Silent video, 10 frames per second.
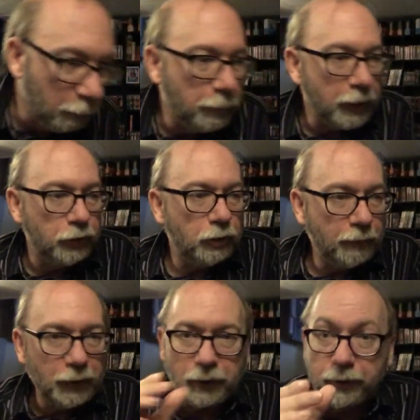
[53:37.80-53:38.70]
but I do
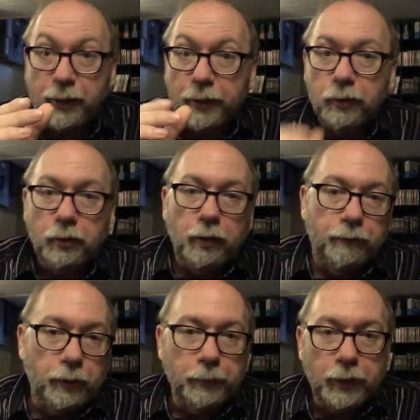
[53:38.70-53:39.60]
have like a set
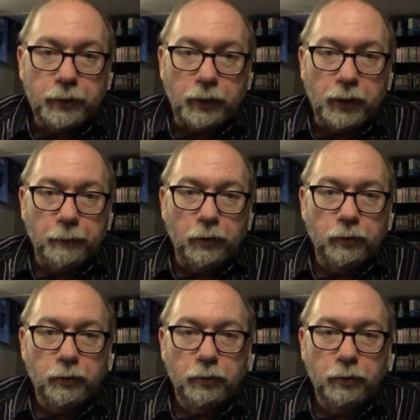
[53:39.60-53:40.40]
of them that actually came out.